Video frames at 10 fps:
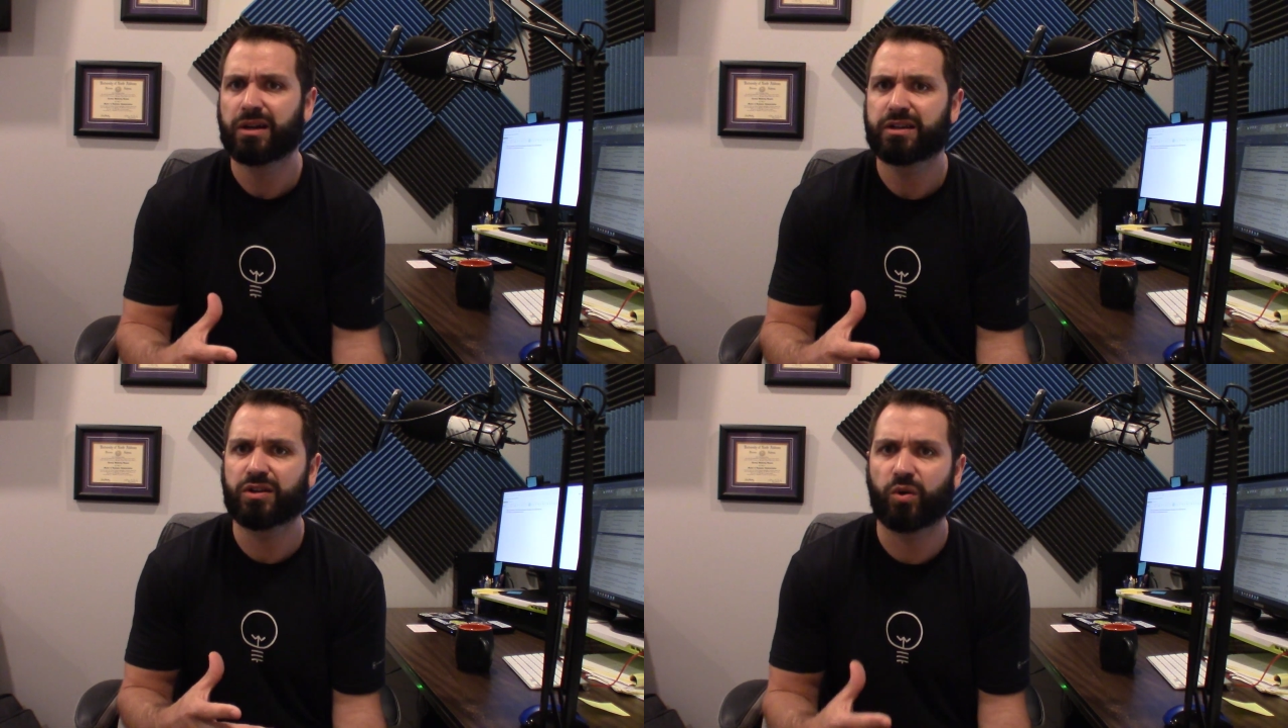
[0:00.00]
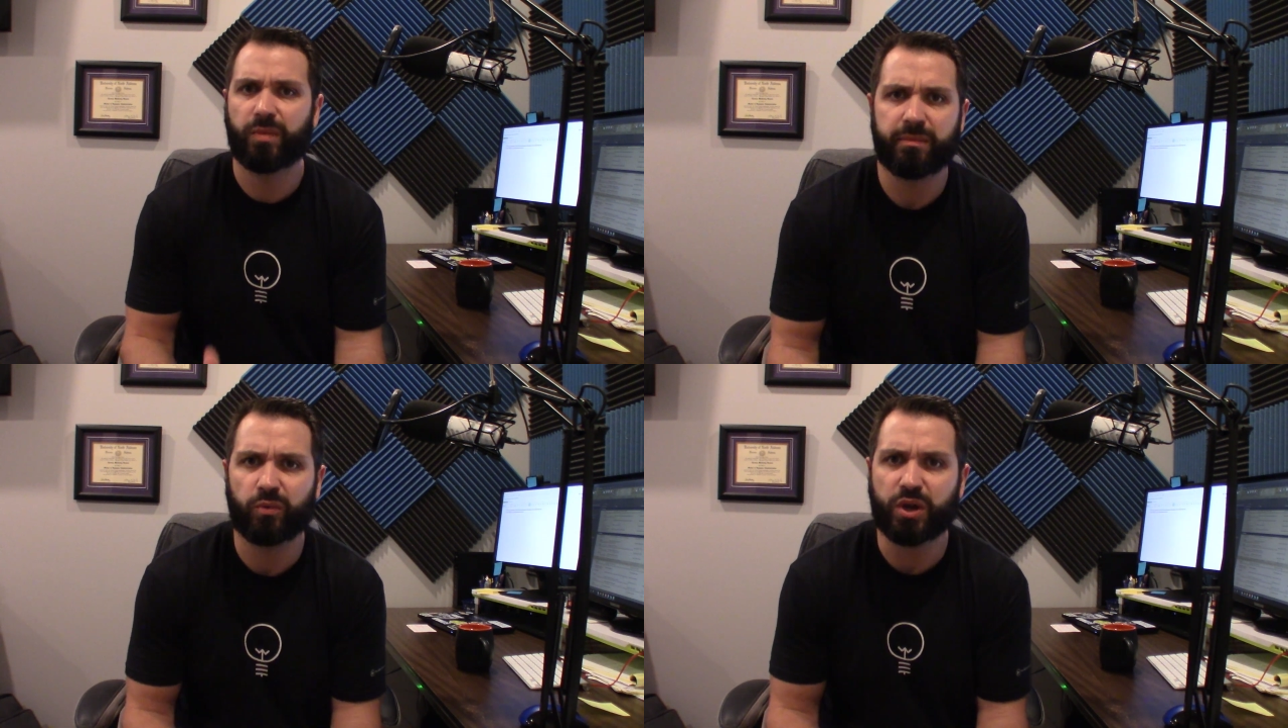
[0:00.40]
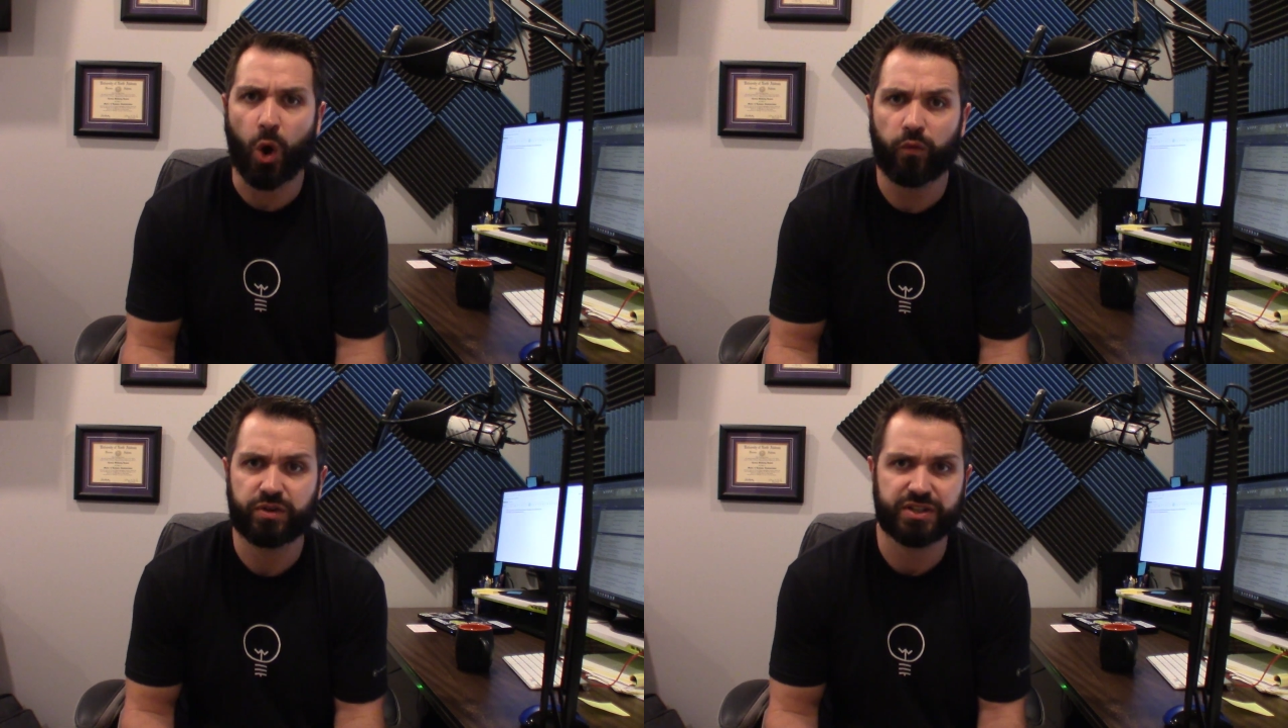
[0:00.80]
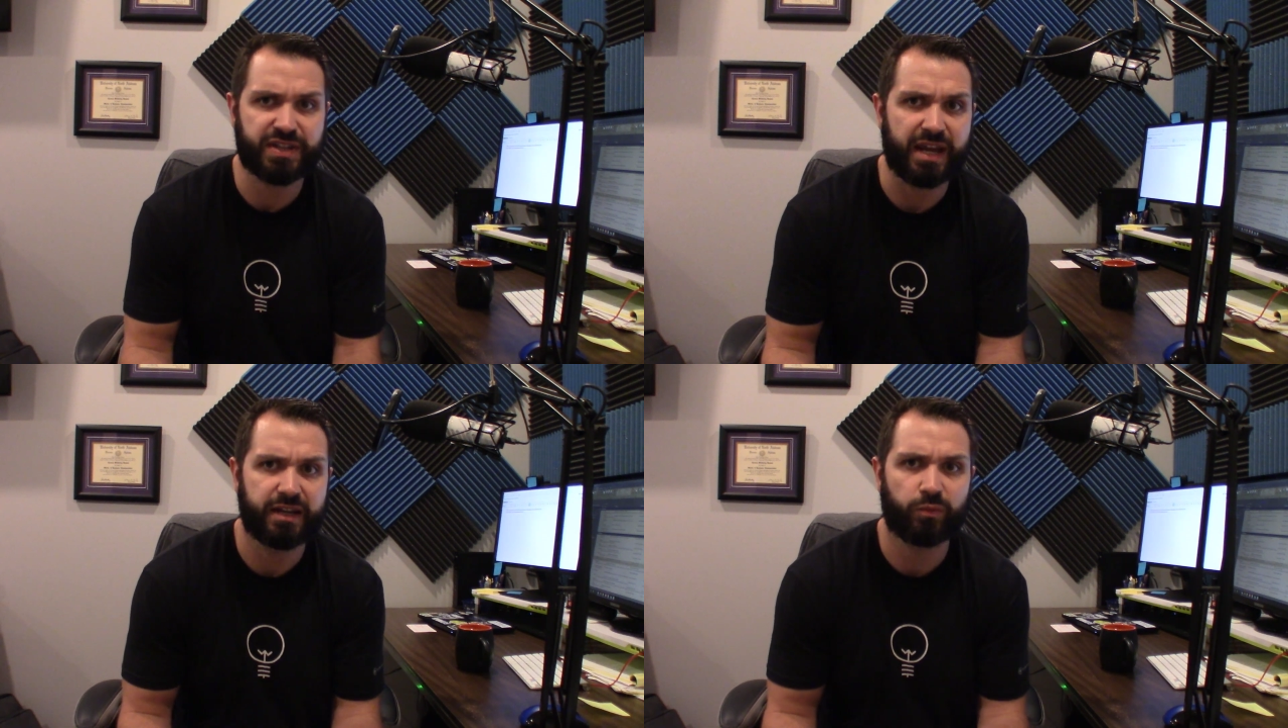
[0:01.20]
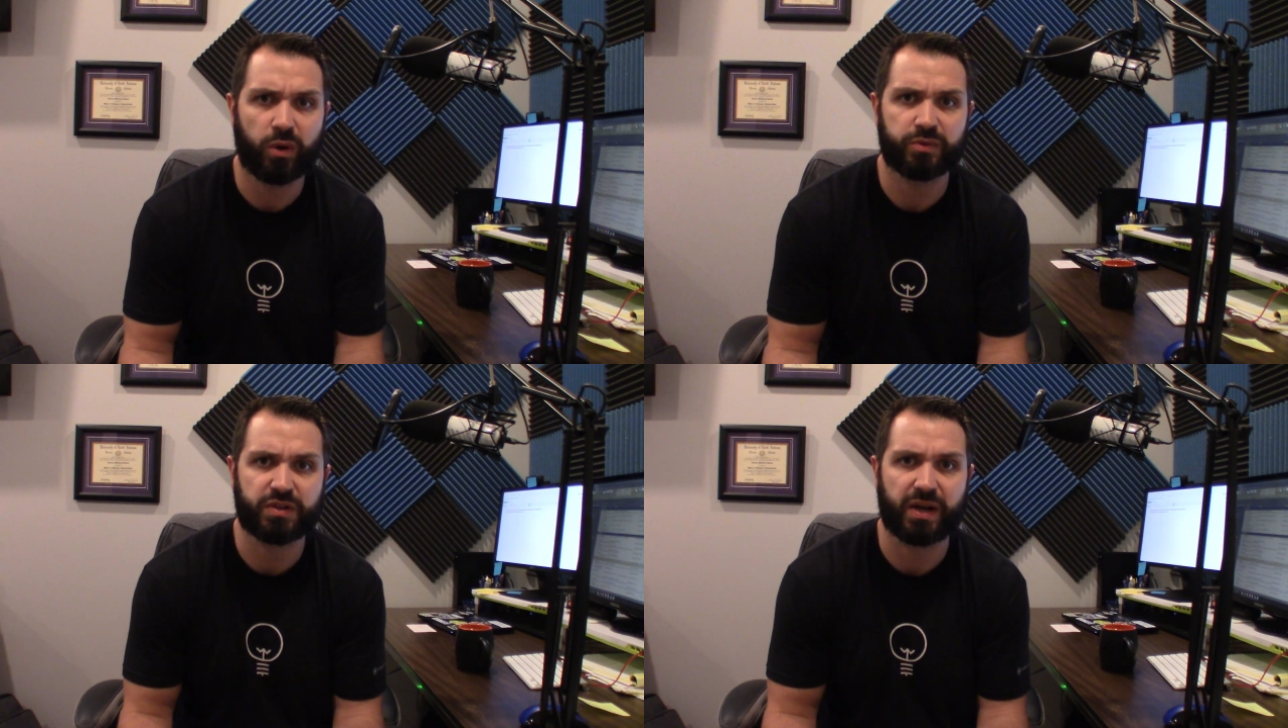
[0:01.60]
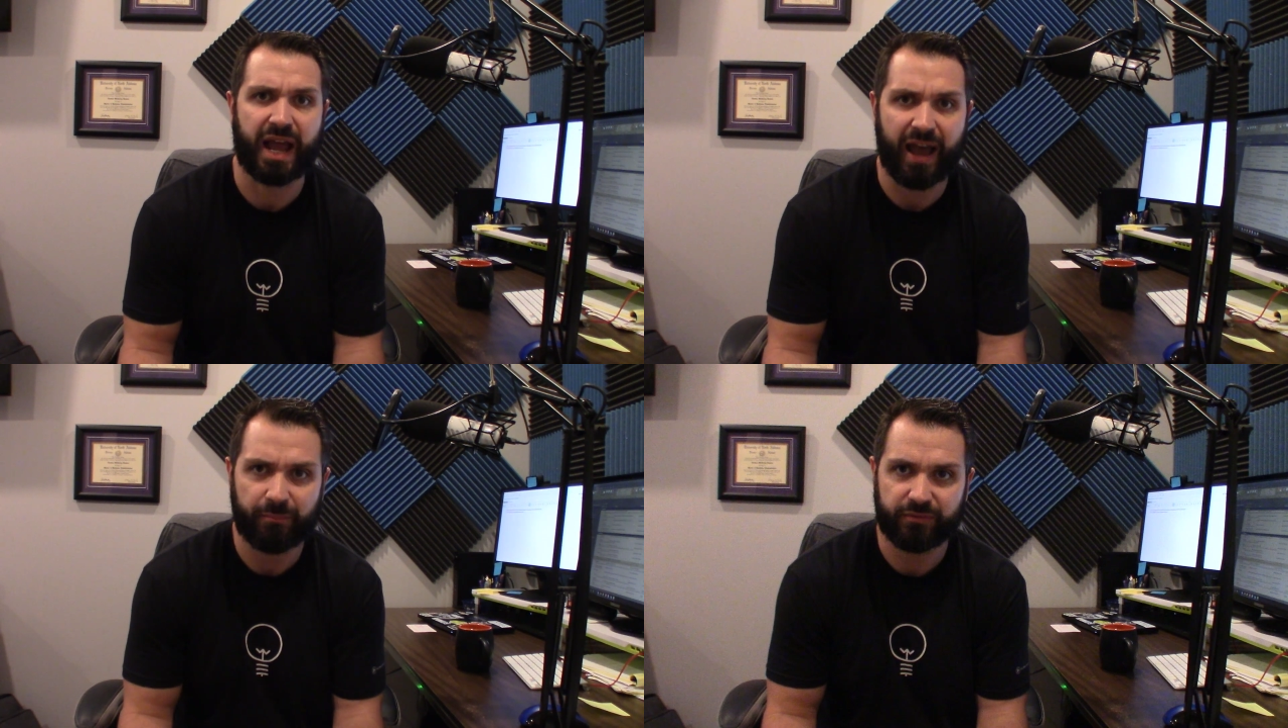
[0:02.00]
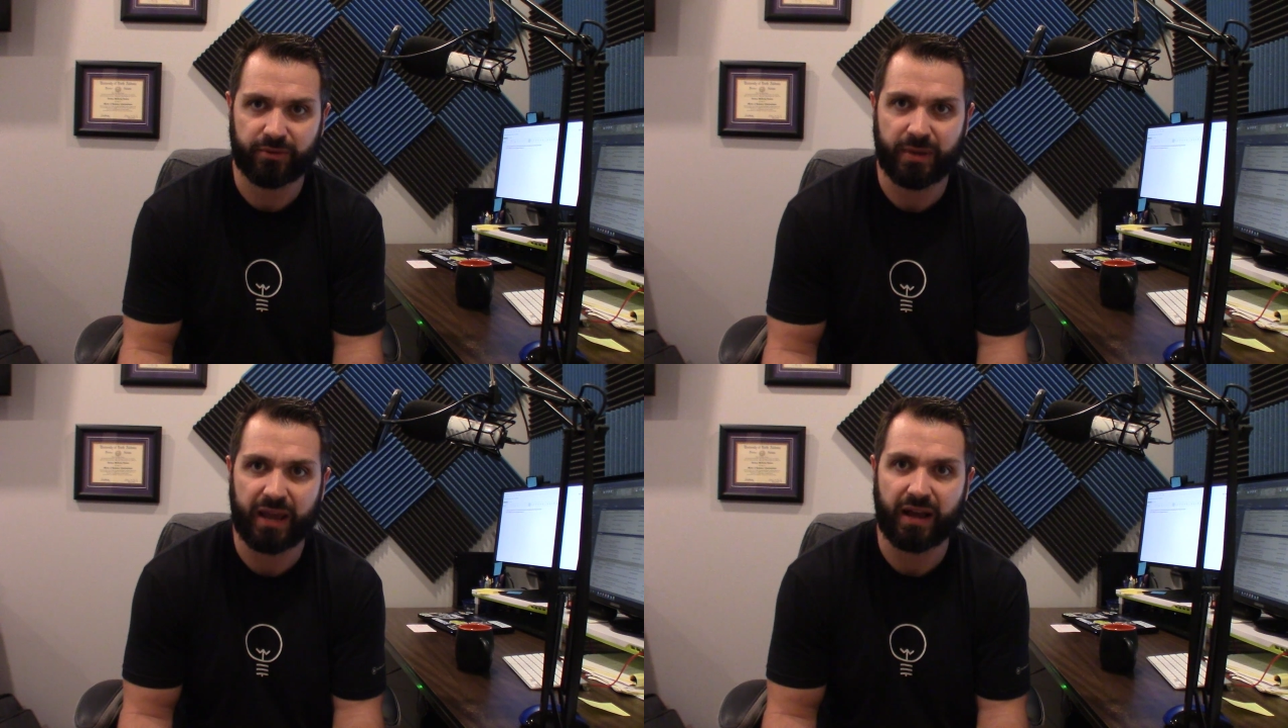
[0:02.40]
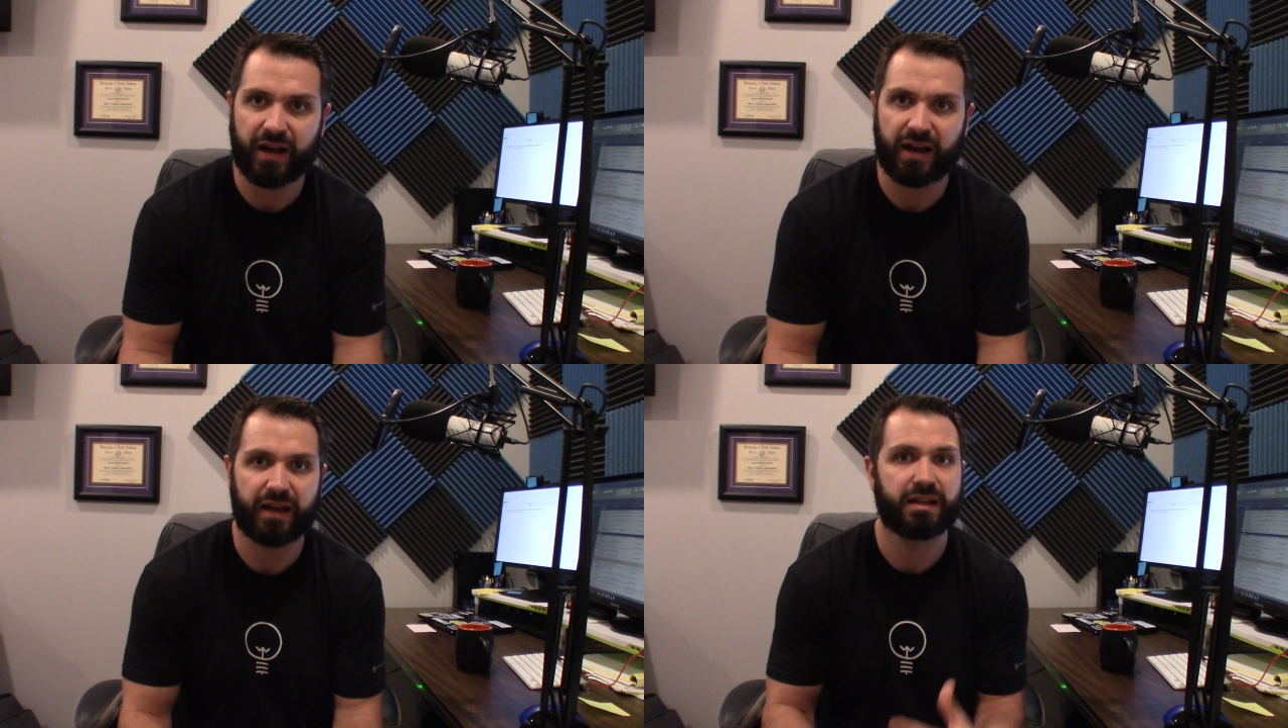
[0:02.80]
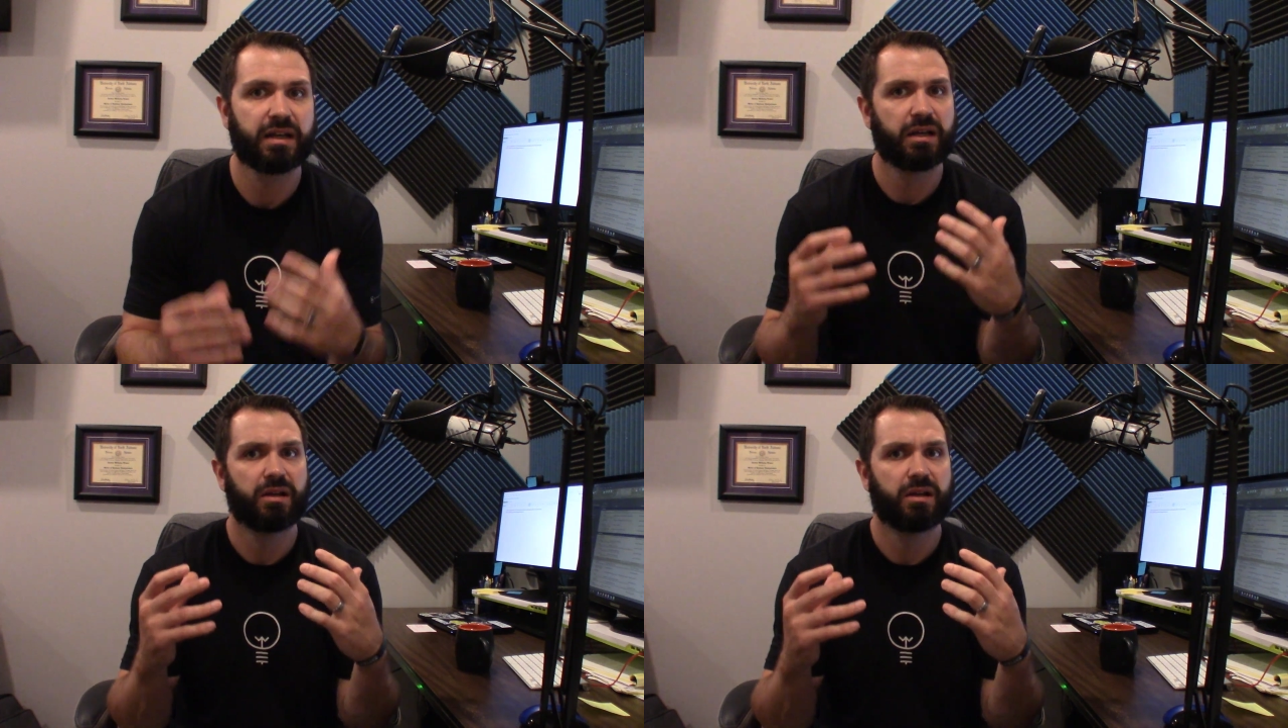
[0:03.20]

You know, maybe we overstated what was going to happen from AI